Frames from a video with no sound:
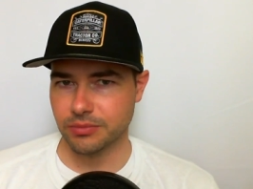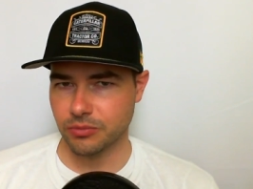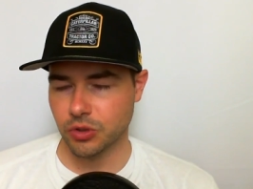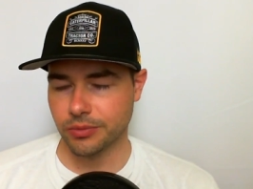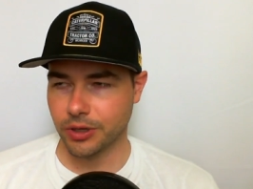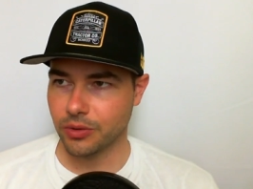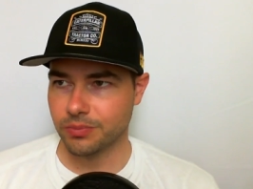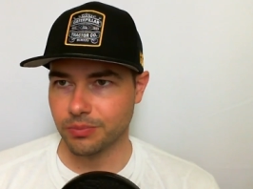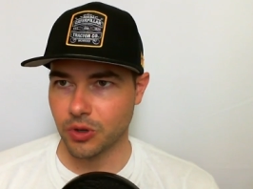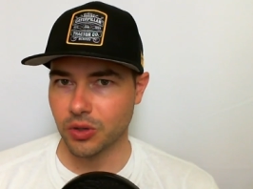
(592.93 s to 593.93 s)
or well,
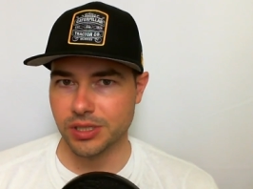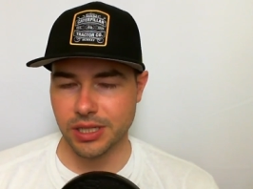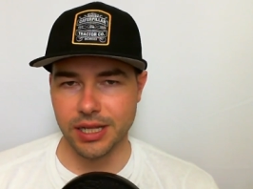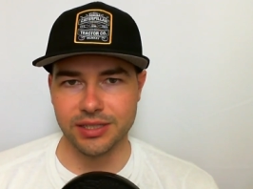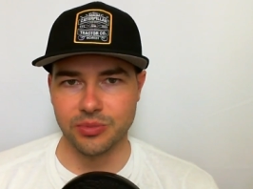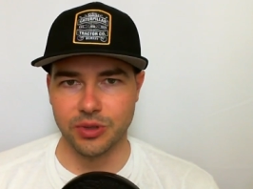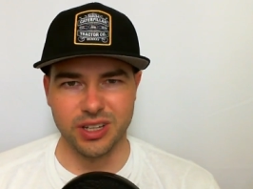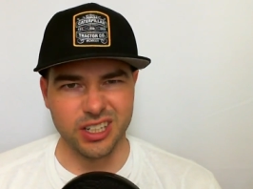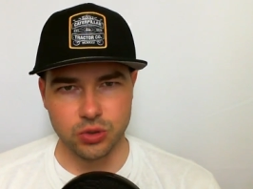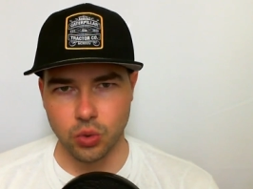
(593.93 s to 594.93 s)
all these classes have been
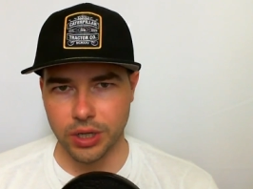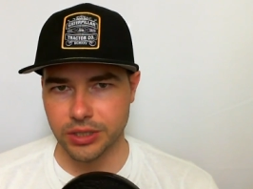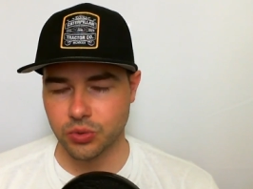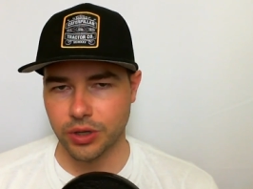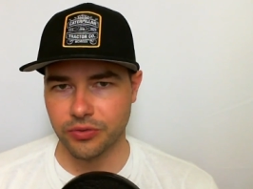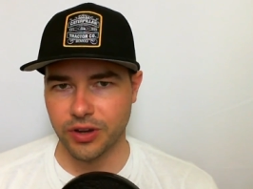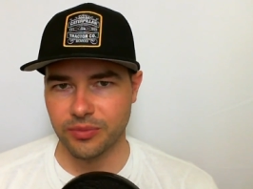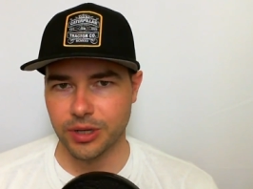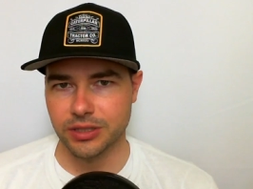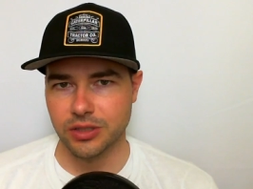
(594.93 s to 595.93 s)
like 20, 25
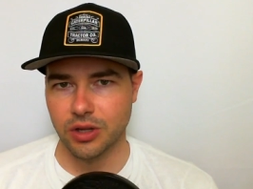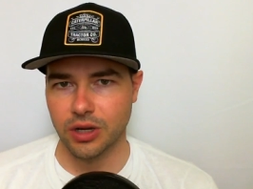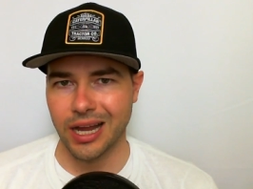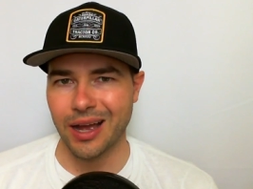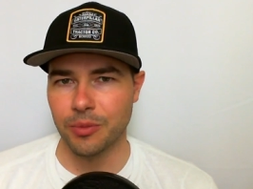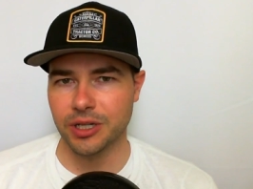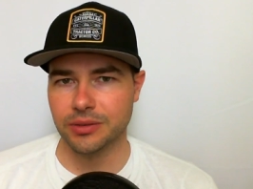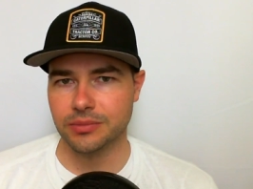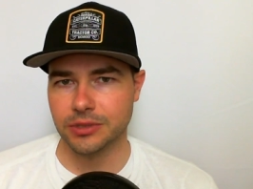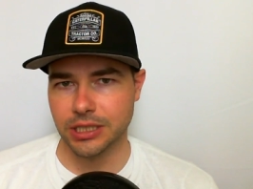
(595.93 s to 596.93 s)
minutes long. I'm gonna
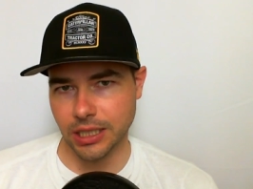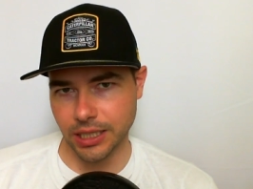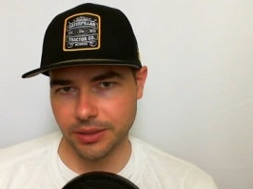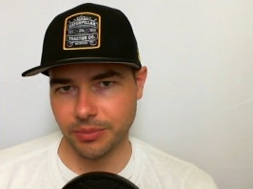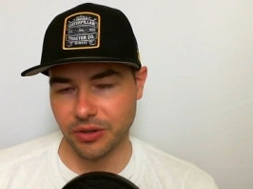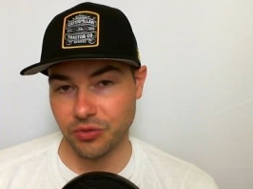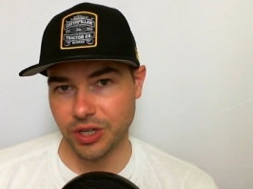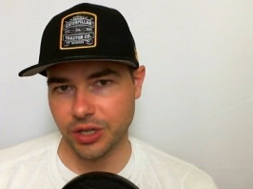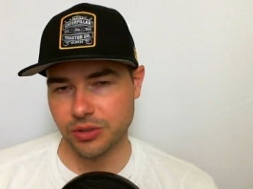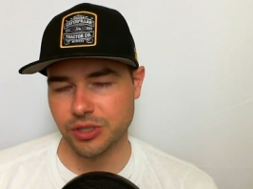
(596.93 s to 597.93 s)
cut my
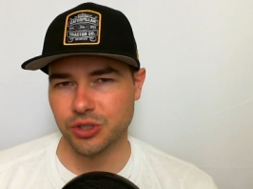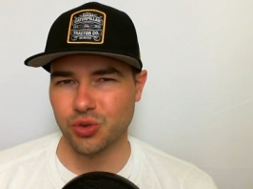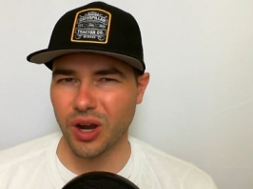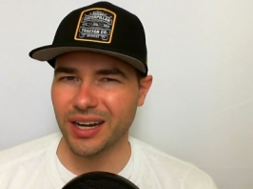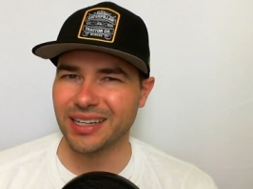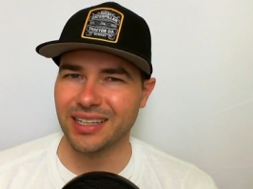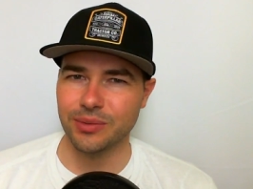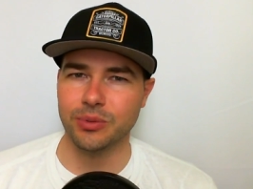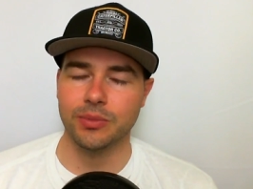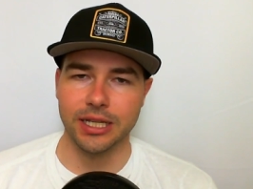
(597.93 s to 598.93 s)
videos and try to keep
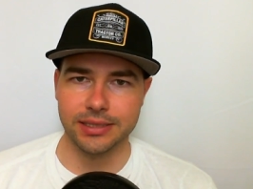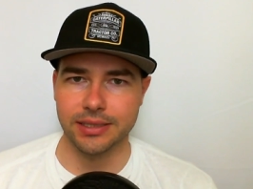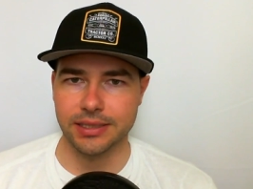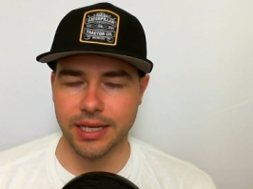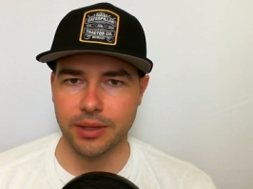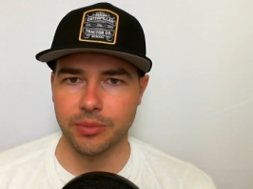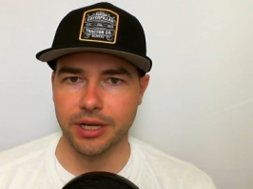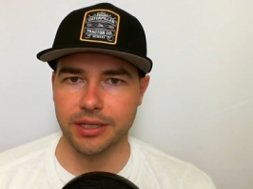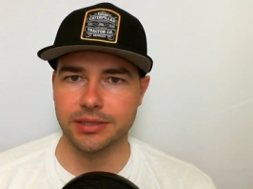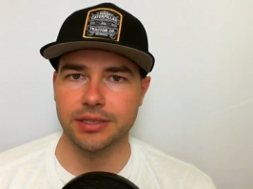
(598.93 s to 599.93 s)
them less than 10
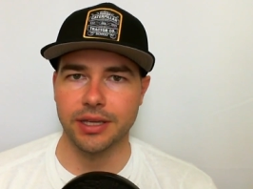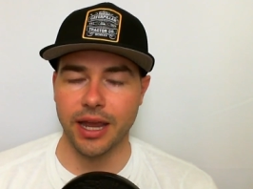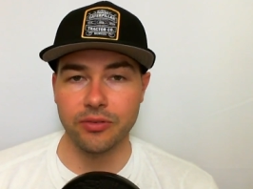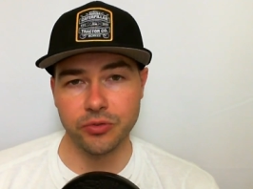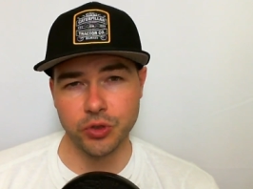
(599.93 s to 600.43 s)
minutes. Average view,